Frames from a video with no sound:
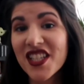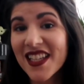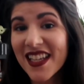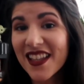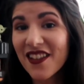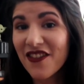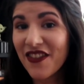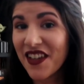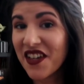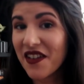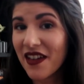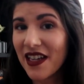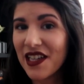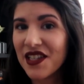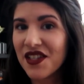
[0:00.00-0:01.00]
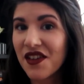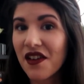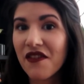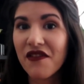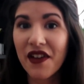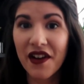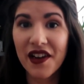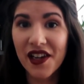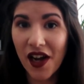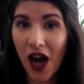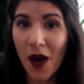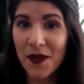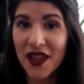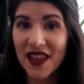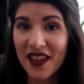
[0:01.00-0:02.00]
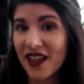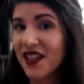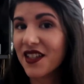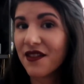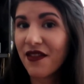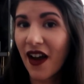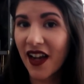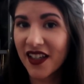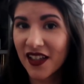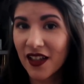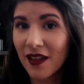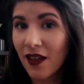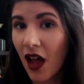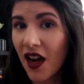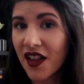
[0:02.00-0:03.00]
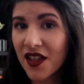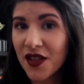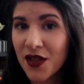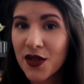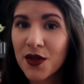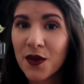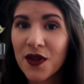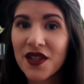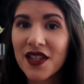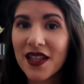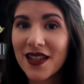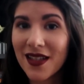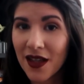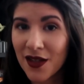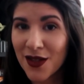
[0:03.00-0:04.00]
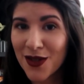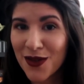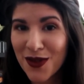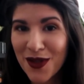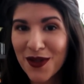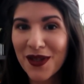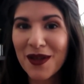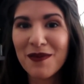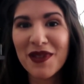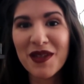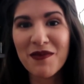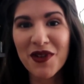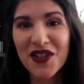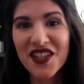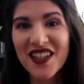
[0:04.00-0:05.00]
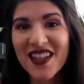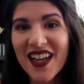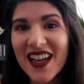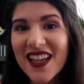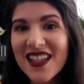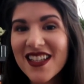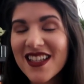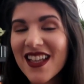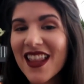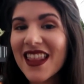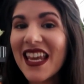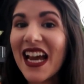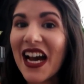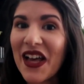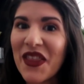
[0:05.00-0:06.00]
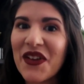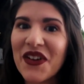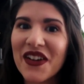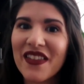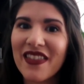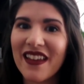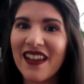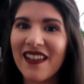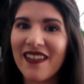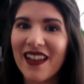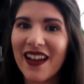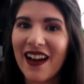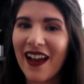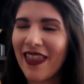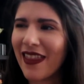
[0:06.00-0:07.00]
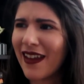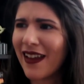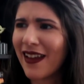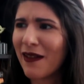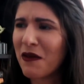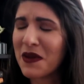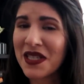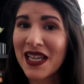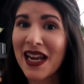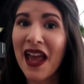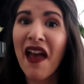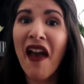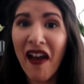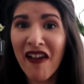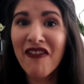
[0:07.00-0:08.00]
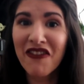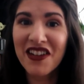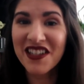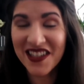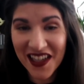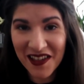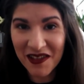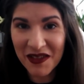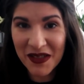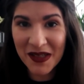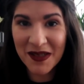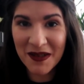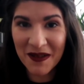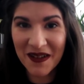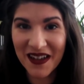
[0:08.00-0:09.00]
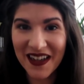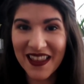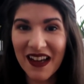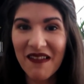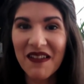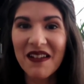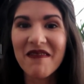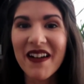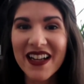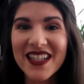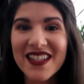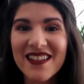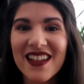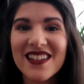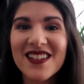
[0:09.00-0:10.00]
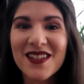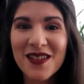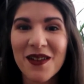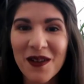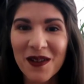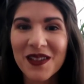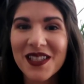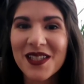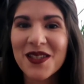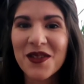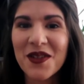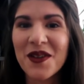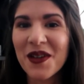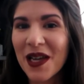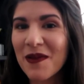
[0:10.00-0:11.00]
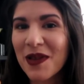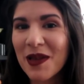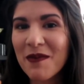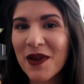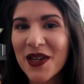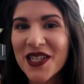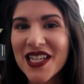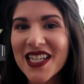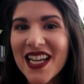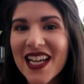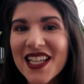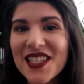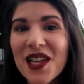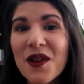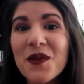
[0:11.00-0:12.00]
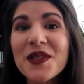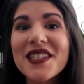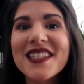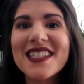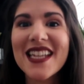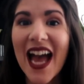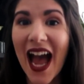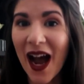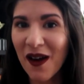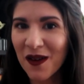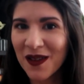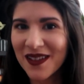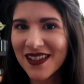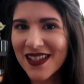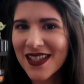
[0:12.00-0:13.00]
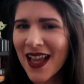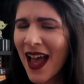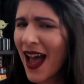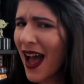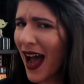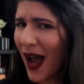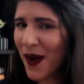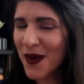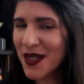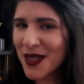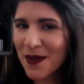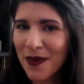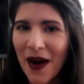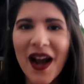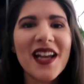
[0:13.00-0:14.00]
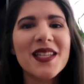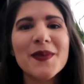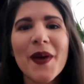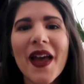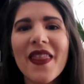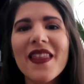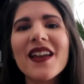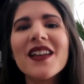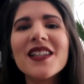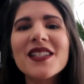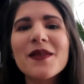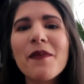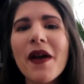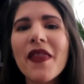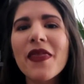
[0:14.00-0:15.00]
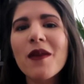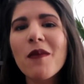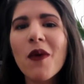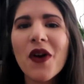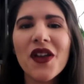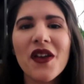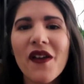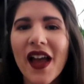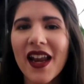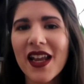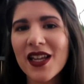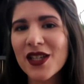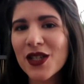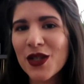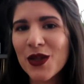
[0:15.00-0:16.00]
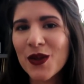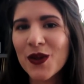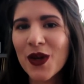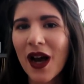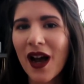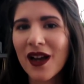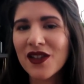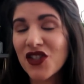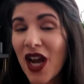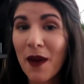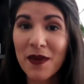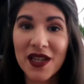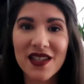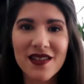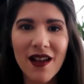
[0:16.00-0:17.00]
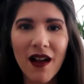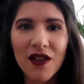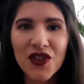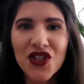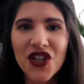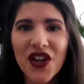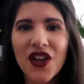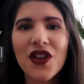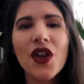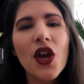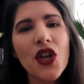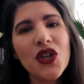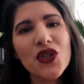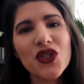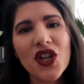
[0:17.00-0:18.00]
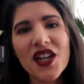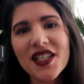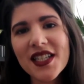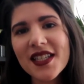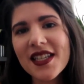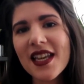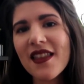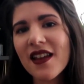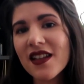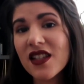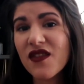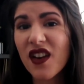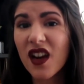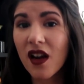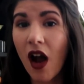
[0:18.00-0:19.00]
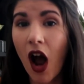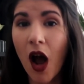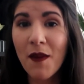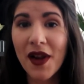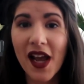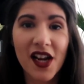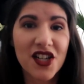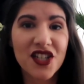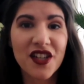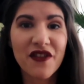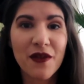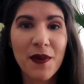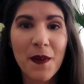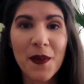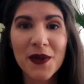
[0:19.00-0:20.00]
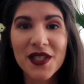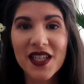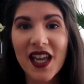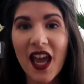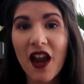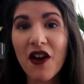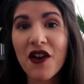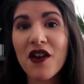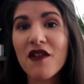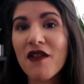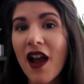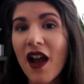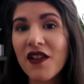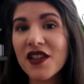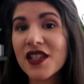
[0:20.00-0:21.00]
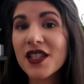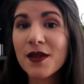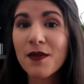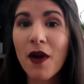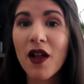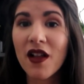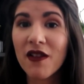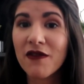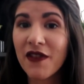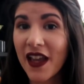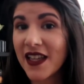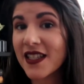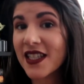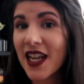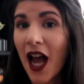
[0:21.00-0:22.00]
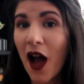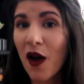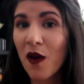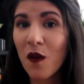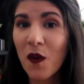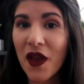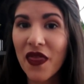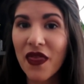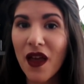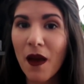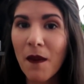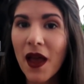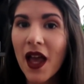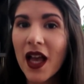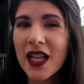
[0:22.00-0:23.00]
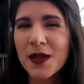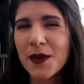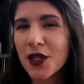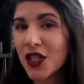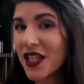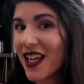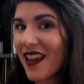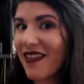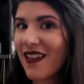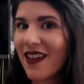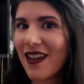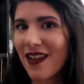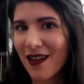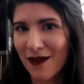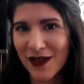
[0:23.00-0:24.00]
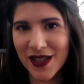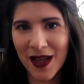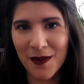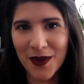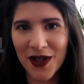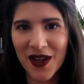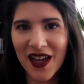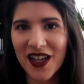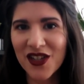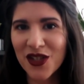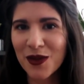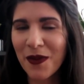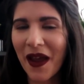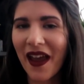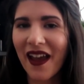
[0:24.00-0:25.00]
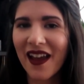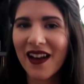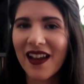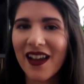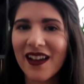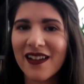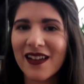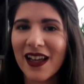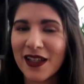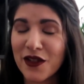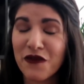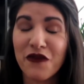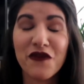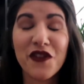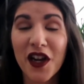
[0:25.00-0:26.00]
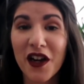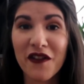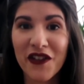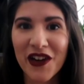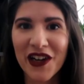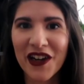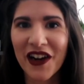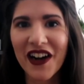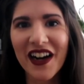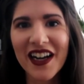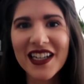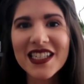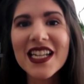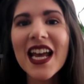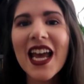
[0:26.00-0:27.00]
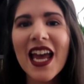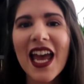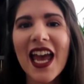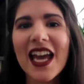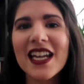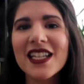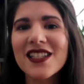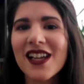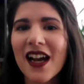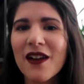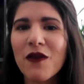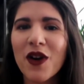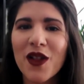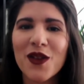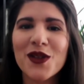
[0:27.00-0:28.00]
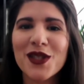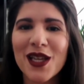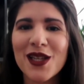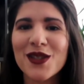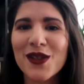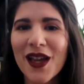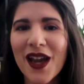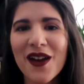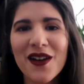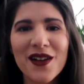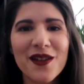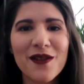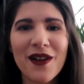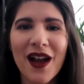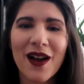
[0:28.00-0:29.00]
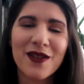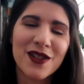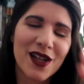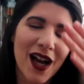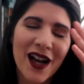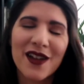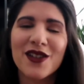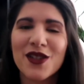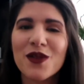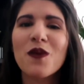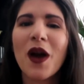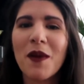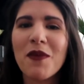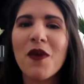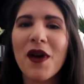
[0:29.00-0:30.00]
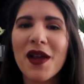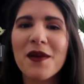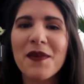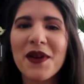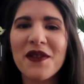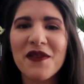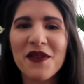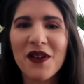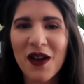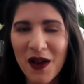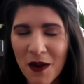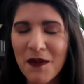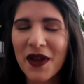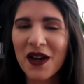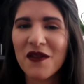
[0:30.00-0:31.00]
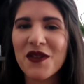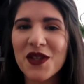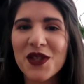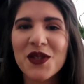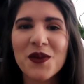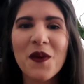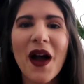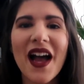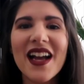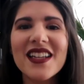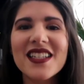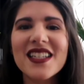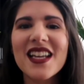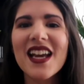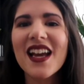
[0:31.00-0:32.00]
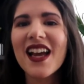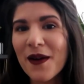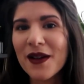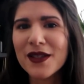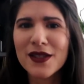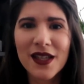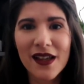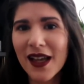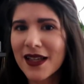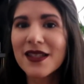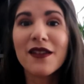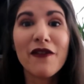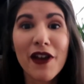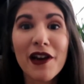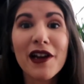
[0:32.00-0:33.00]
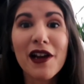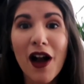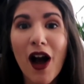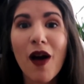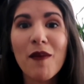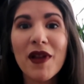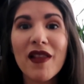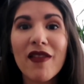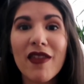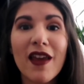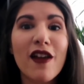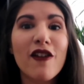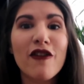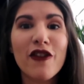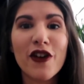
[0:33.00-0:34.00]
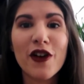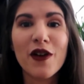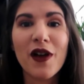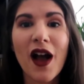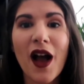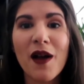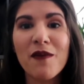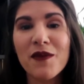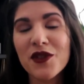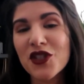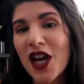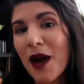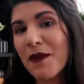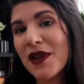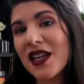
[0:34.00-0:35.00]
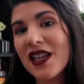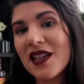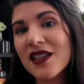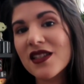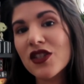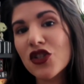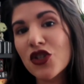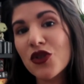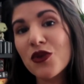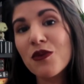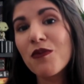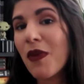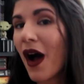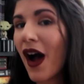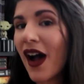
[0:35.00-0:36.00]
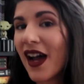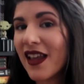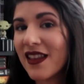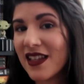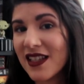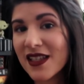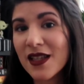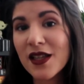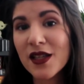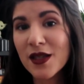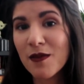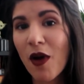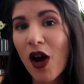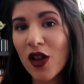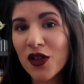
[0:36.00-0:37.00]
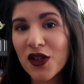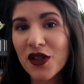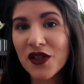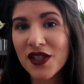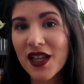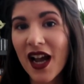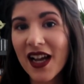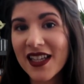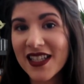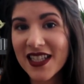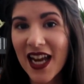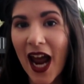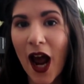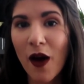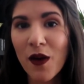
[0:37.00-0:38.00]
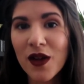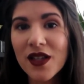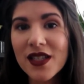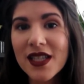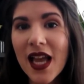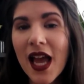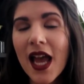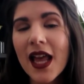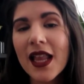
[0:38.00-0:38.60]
just like the figurines are a very common thing to find in a lot of the stores that sell Studio Ghibli merchandise, the other thing that I think was in every single store that we went to that sold Studio Ghibli merchandise was towels. I was surprised by this, but the more you get into Japanese culture, you start to see that it's very common actually for people to carry around a small face towel with them, especially in the heat of summer in Japan. It gets very, very hot, and it's kind of one of those things you carry it around to kind of just wipe away a bit of the sweat. So it's, I guess, a very common thing for Japanese to buy these smaller size towels.